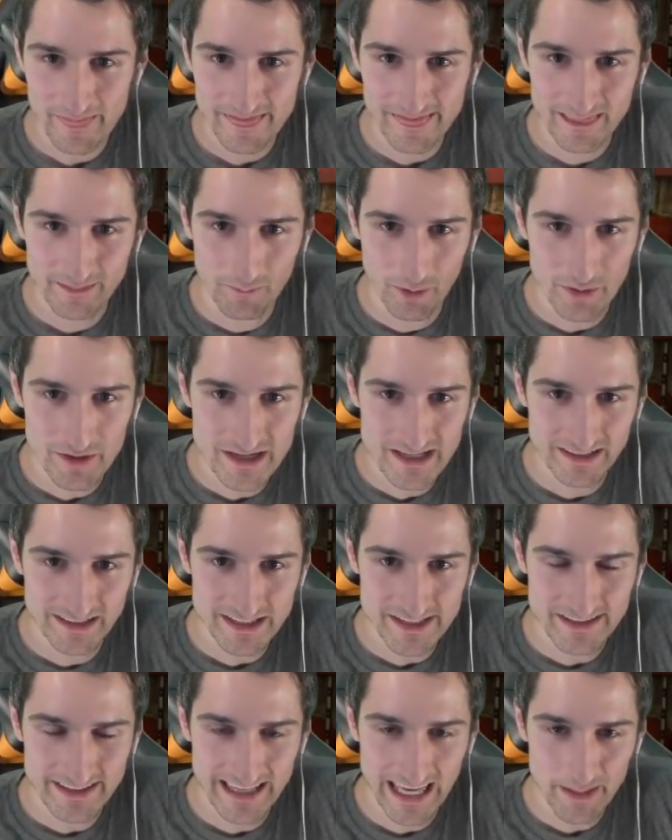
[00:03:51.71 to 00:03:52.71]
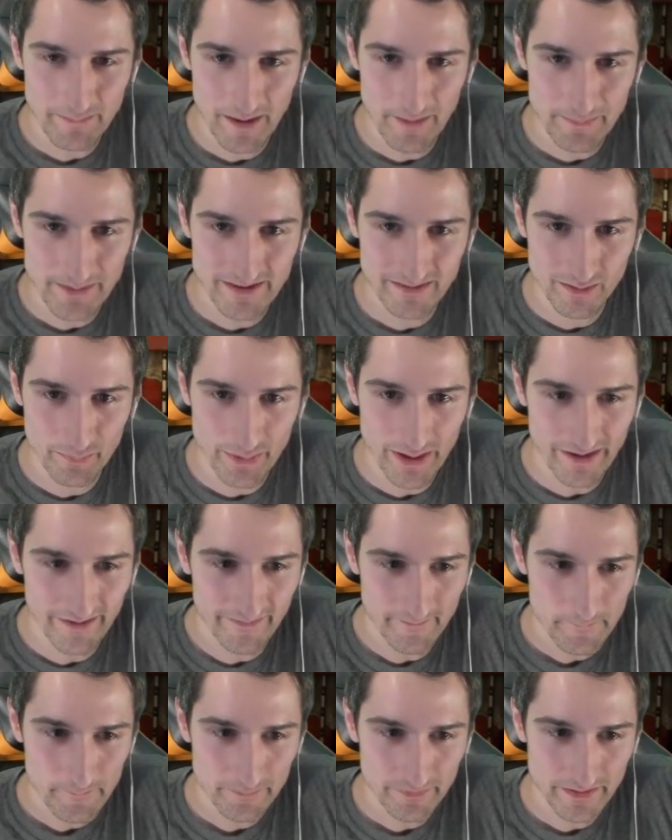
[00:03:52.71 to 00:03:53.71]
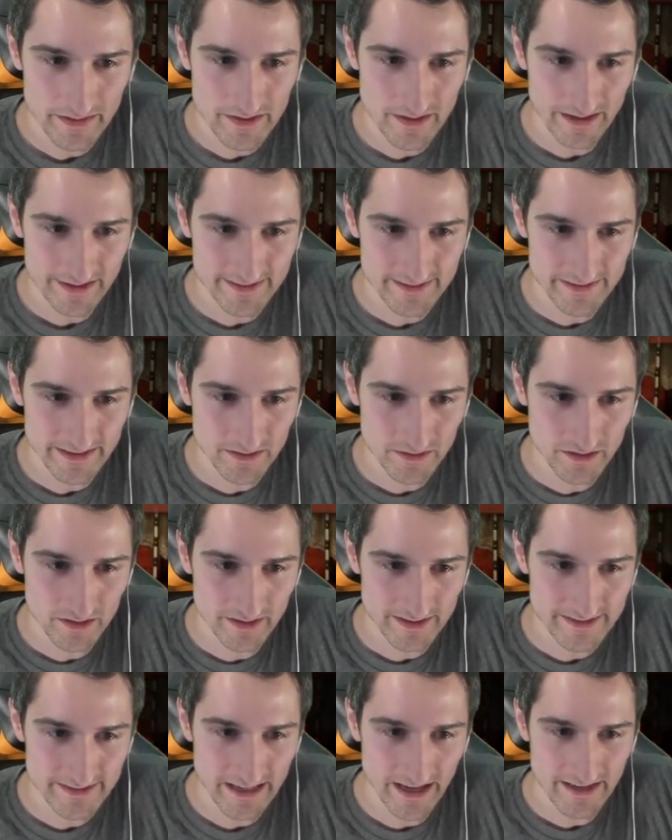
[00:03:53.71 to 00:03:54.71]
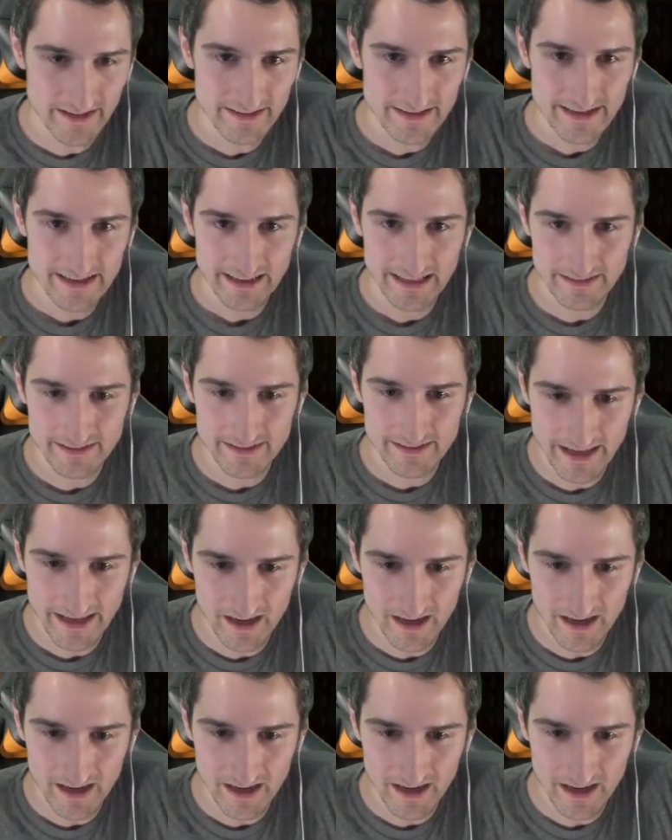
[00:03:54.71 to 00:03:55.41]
The more you glitch the game up here, the better. Then you got a single click 10. Get the 10